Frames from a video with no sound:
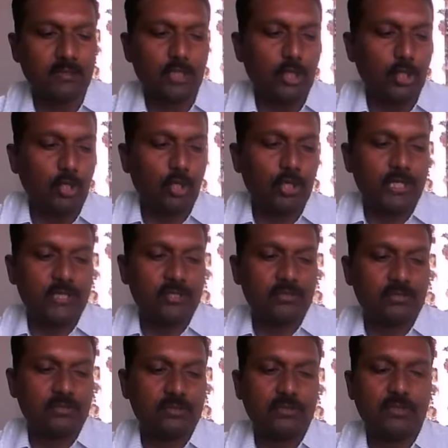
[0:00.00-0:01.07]

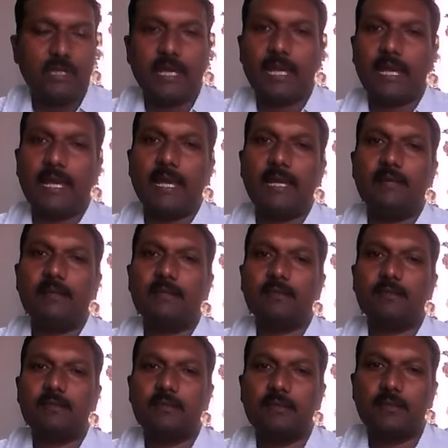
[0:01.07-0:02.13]
knowledge and
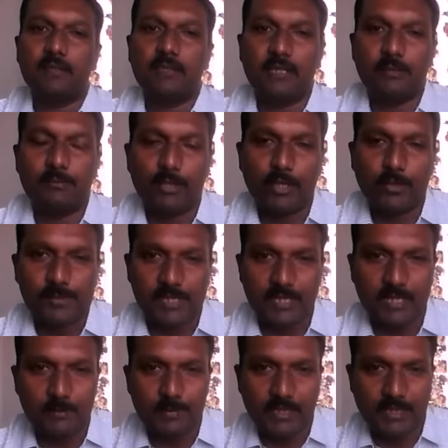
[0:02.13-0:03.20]
number of
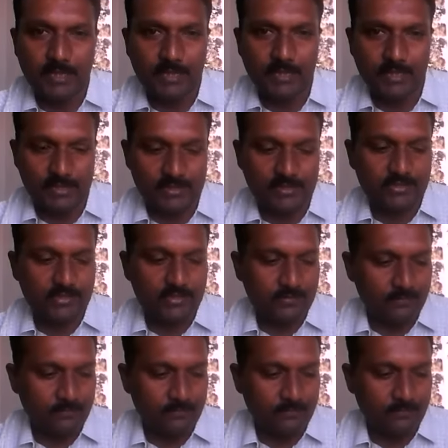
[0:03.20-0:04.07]
scientific techniques.